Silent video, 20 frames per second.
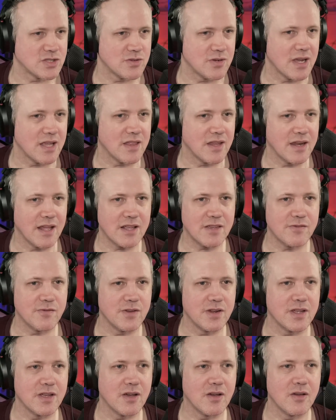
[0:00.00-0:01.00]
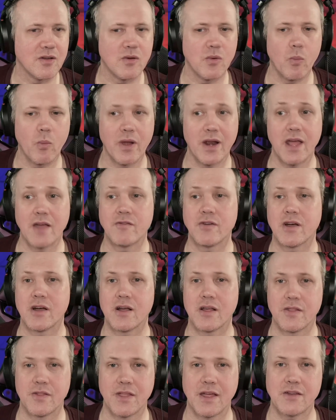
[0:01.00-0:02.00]
you in the next video, whatever
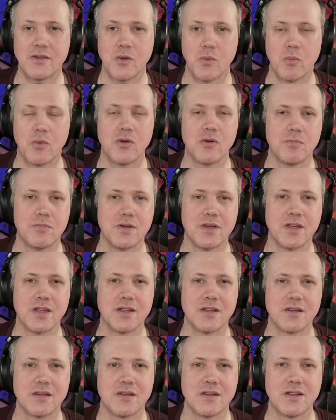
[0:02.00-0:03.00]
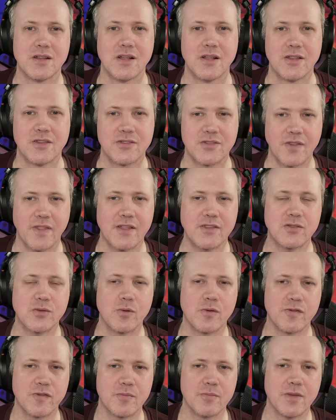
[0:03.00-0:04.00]
that will be. So that's
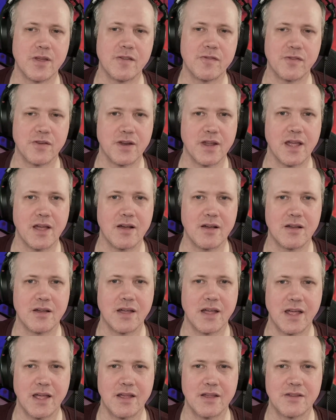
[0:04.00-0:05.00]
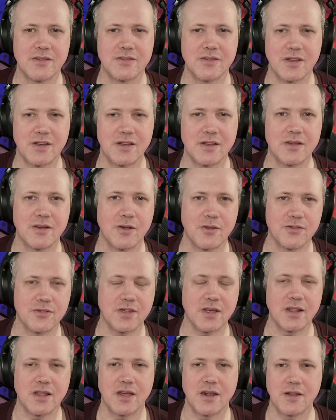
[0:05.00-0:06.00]
all from me for now, and I'll see
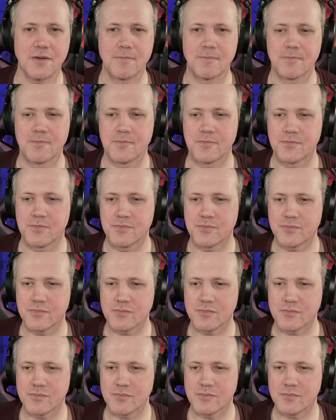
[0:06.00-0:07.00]
you later.